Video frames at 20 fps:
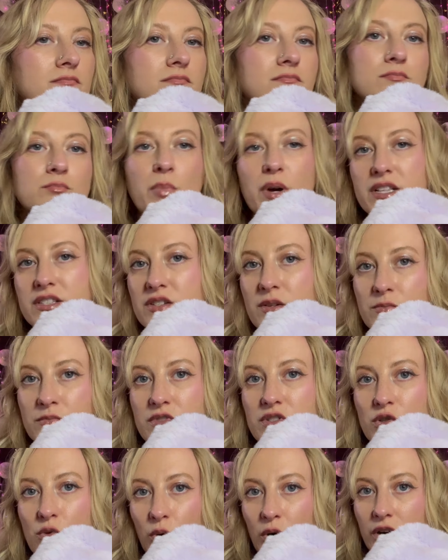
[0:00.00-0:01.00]
but some
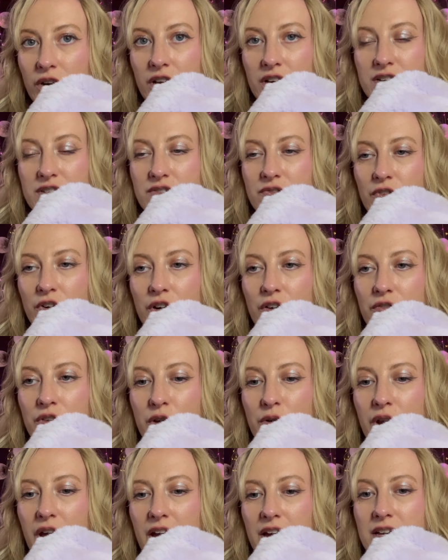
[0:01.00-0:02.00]
soreness for a
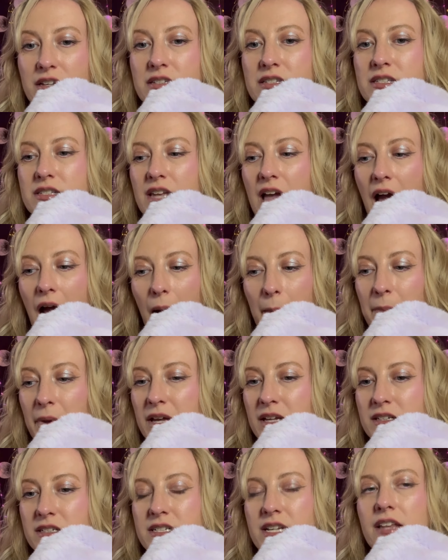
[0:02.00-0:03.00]
few days
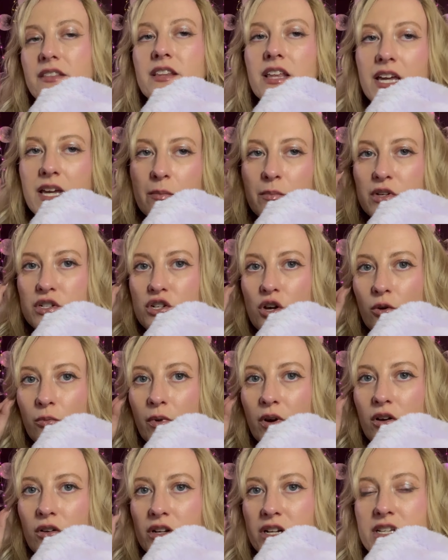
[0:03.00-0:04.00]
happened, and the
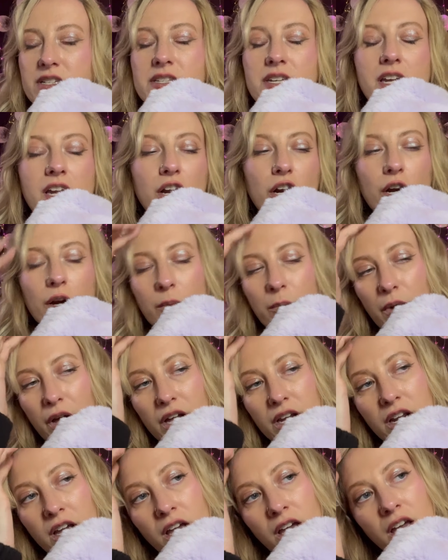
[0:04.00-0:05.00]
hematoma on his ear, but